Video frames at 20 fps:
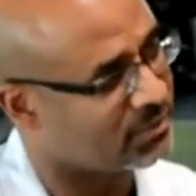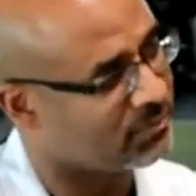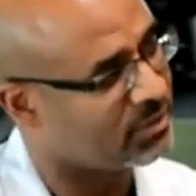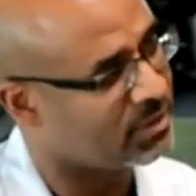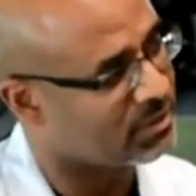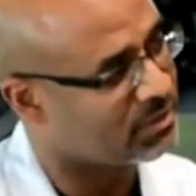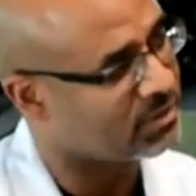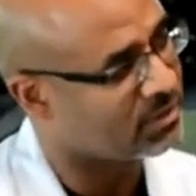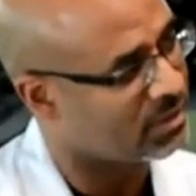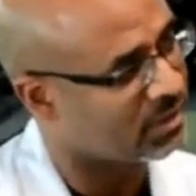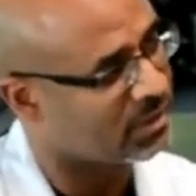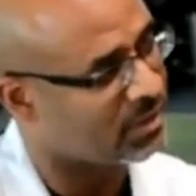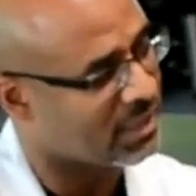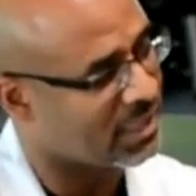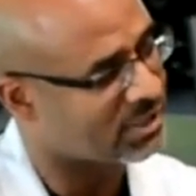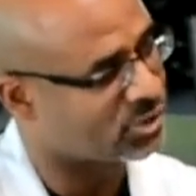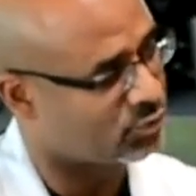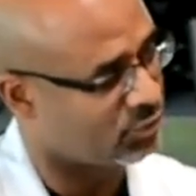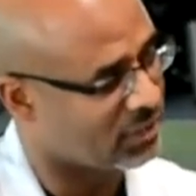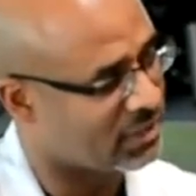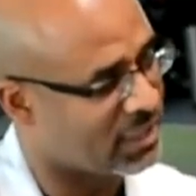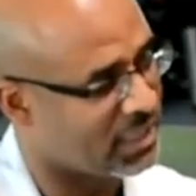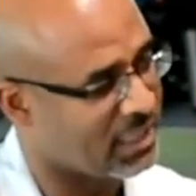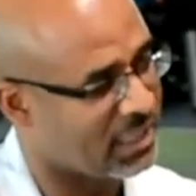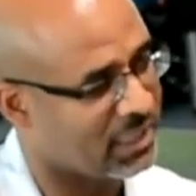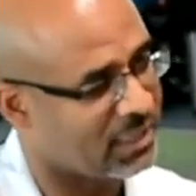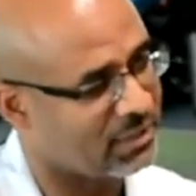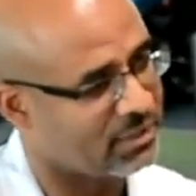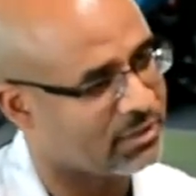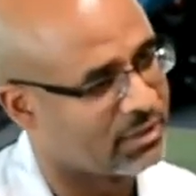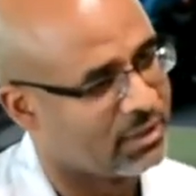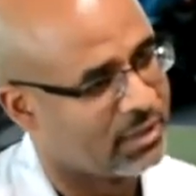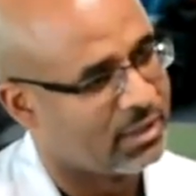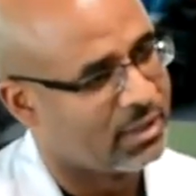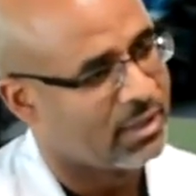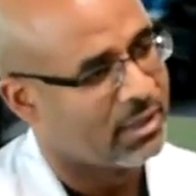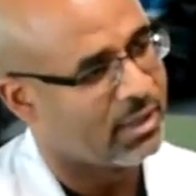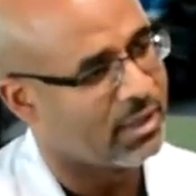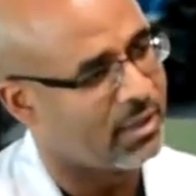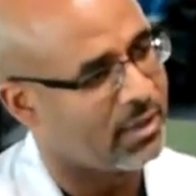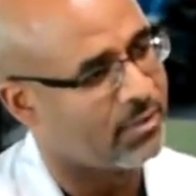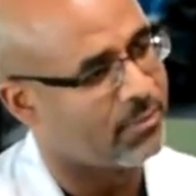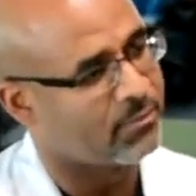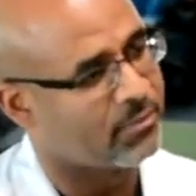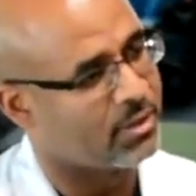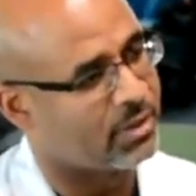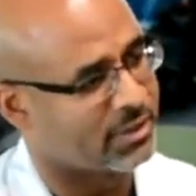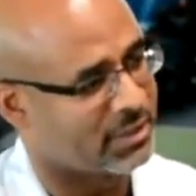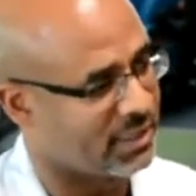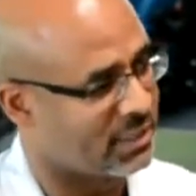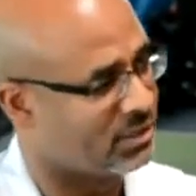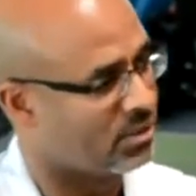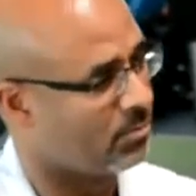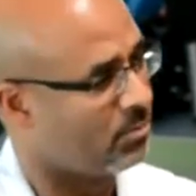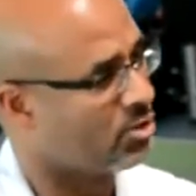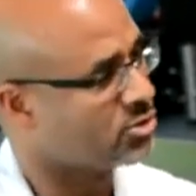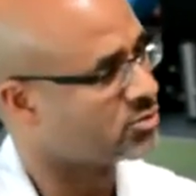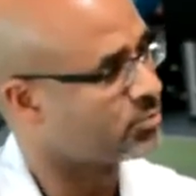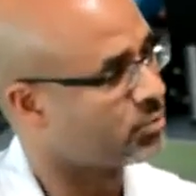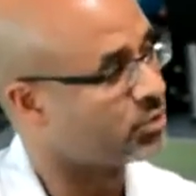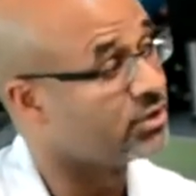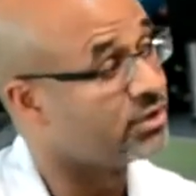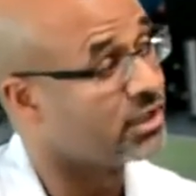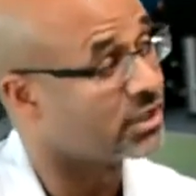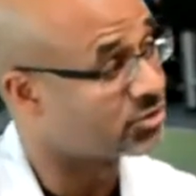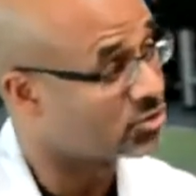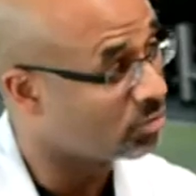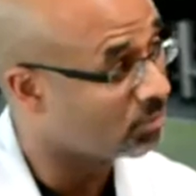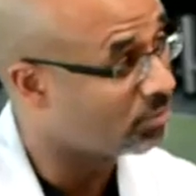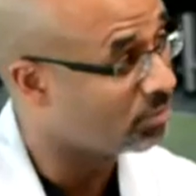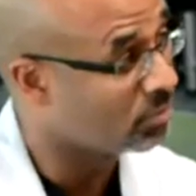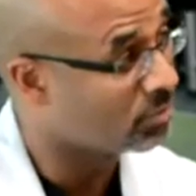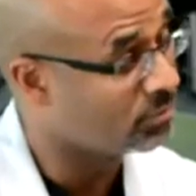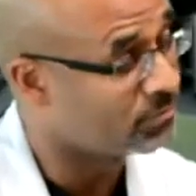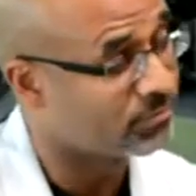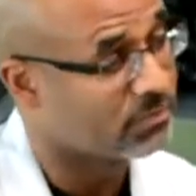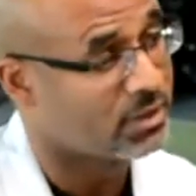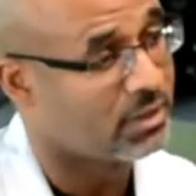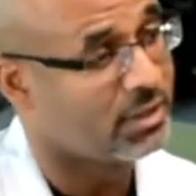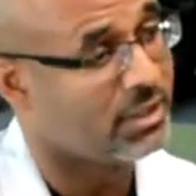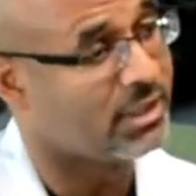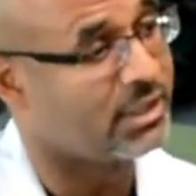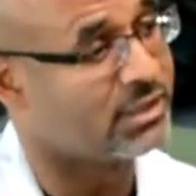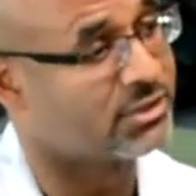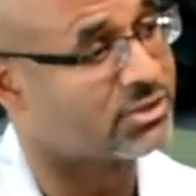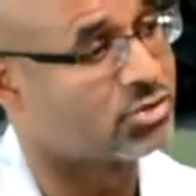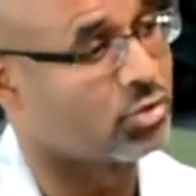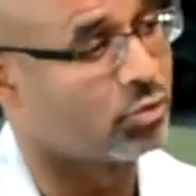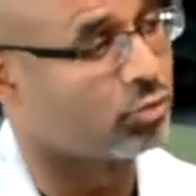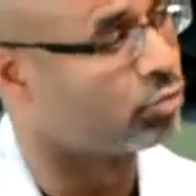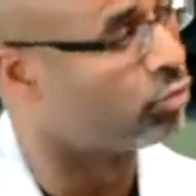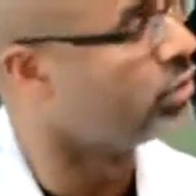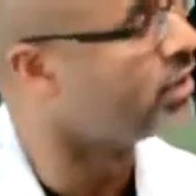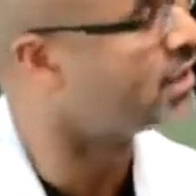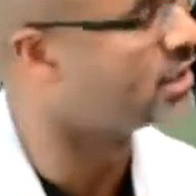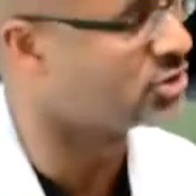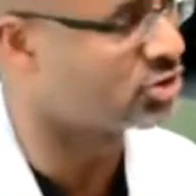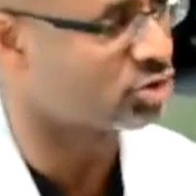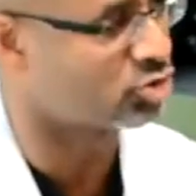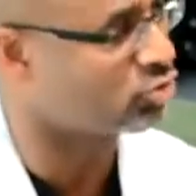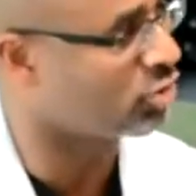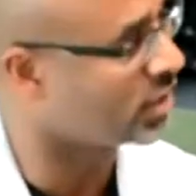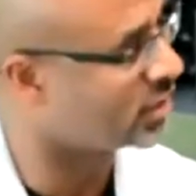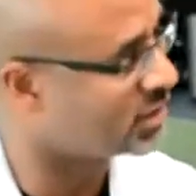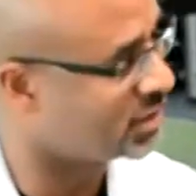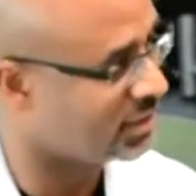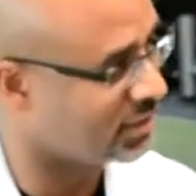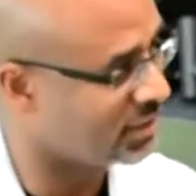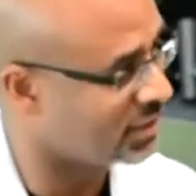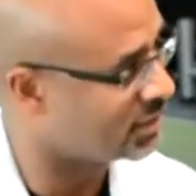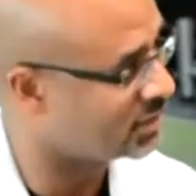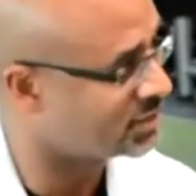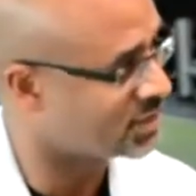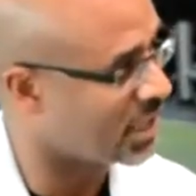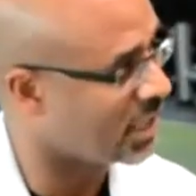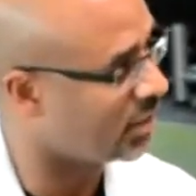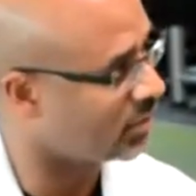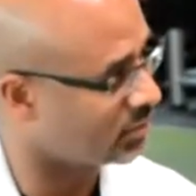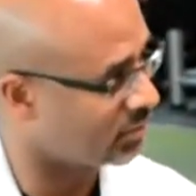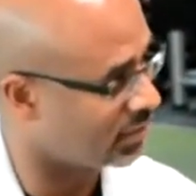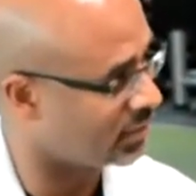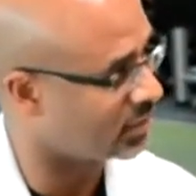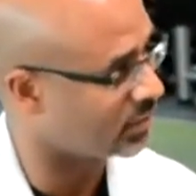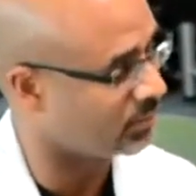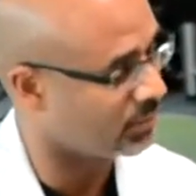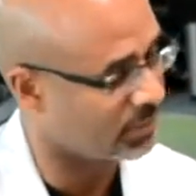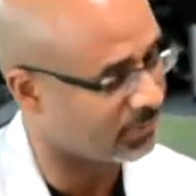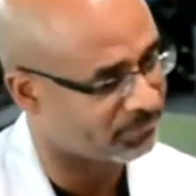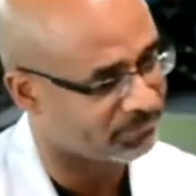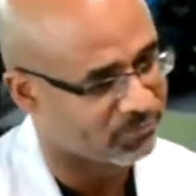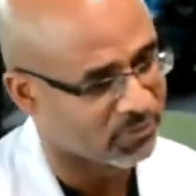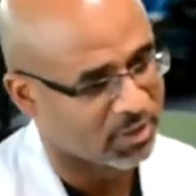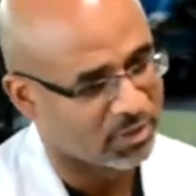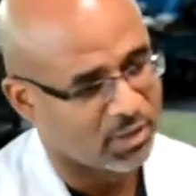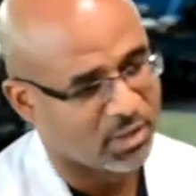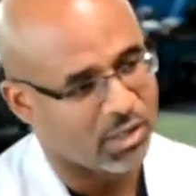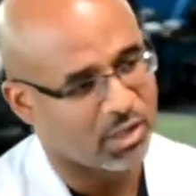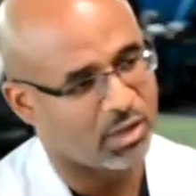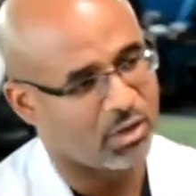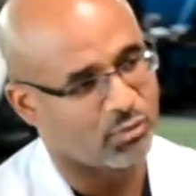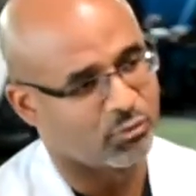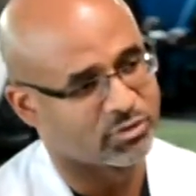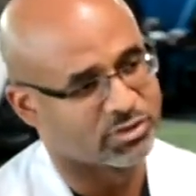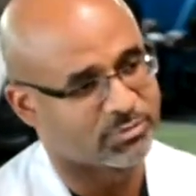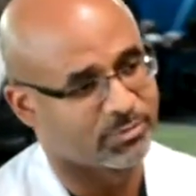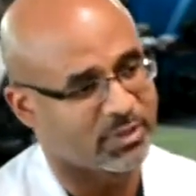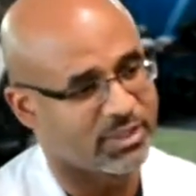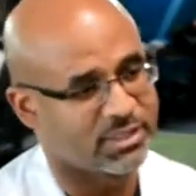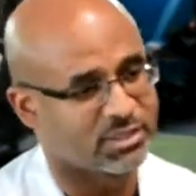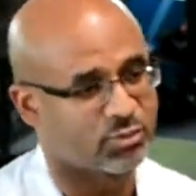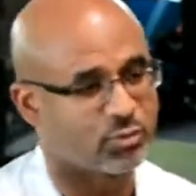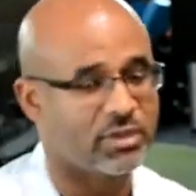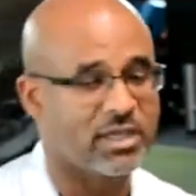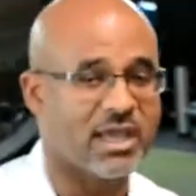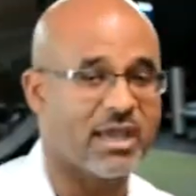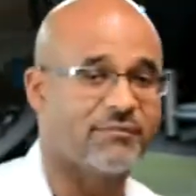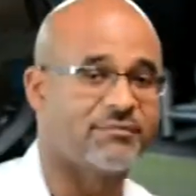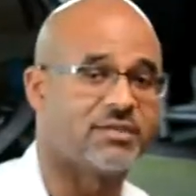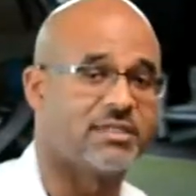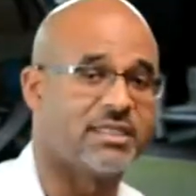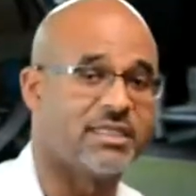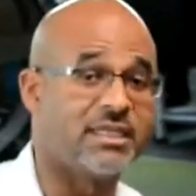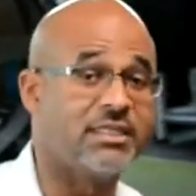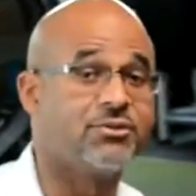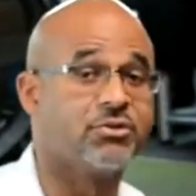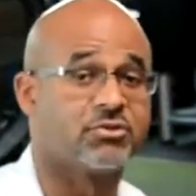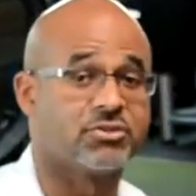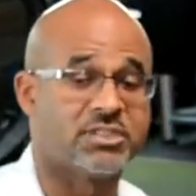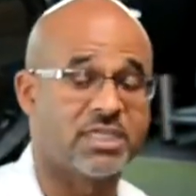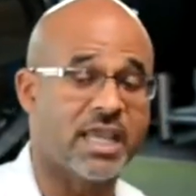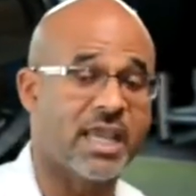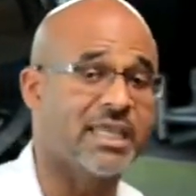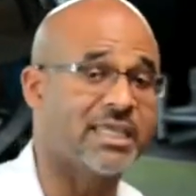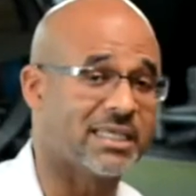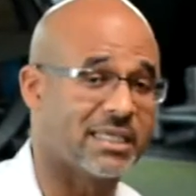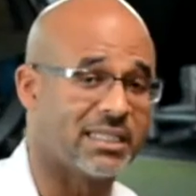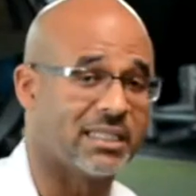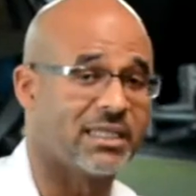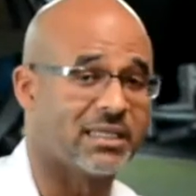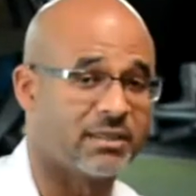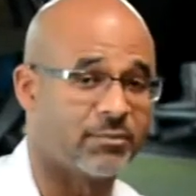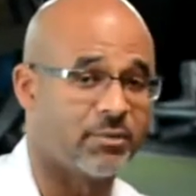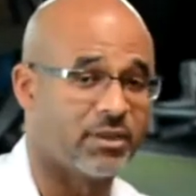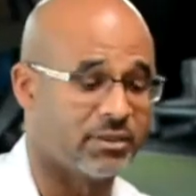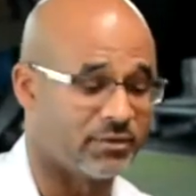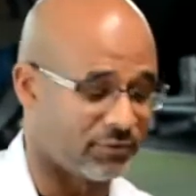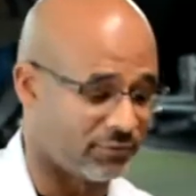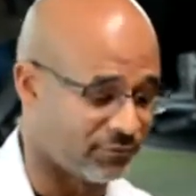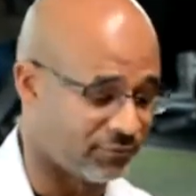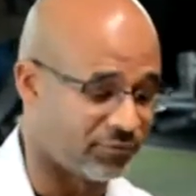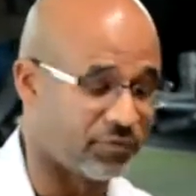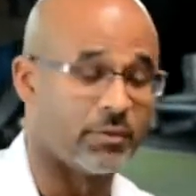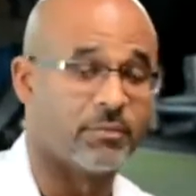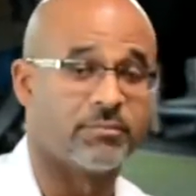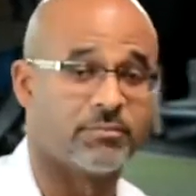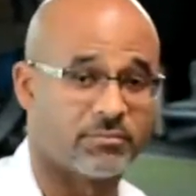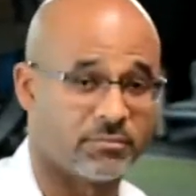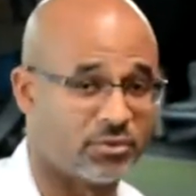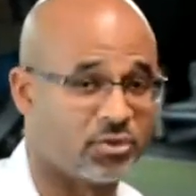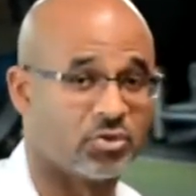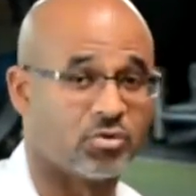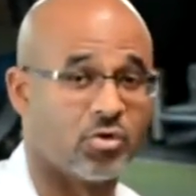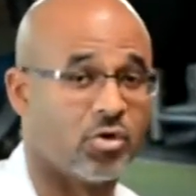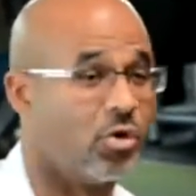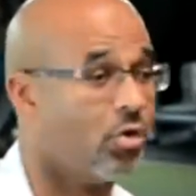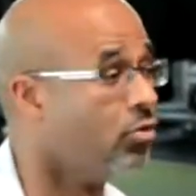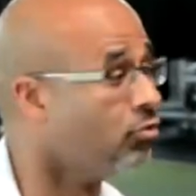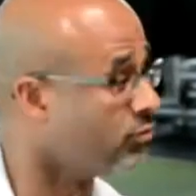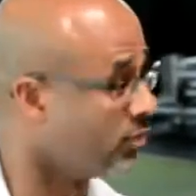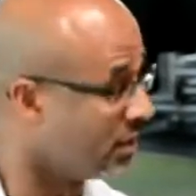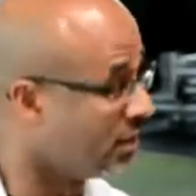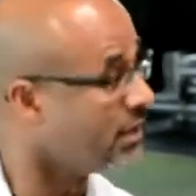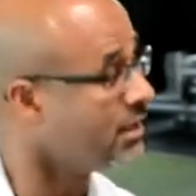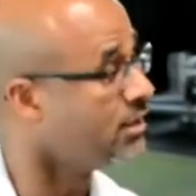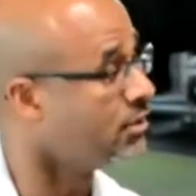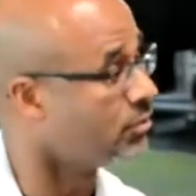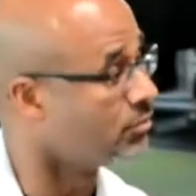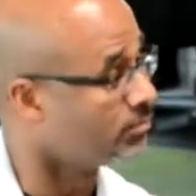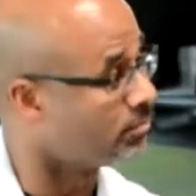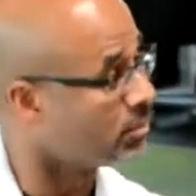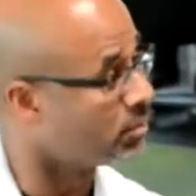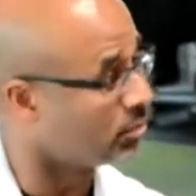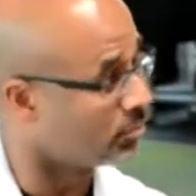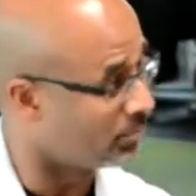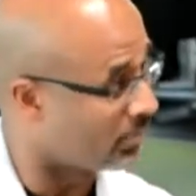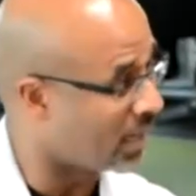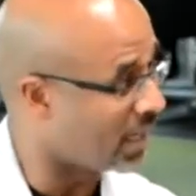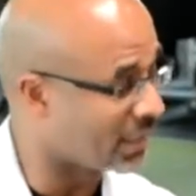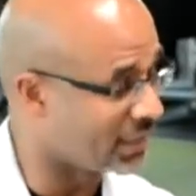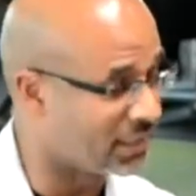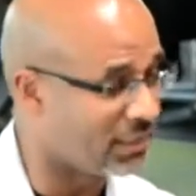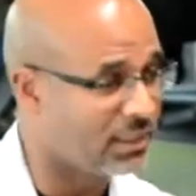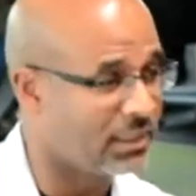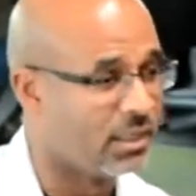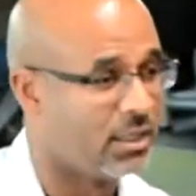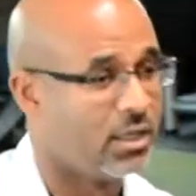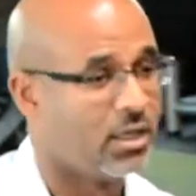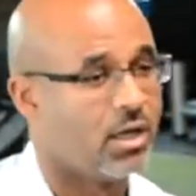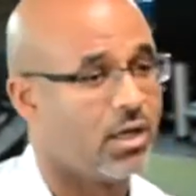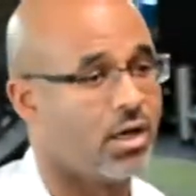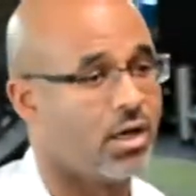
the ligament as we can, again, the most predictable is reconstructing the entire ligament, which means we have to either take a ligament from your own knee or body,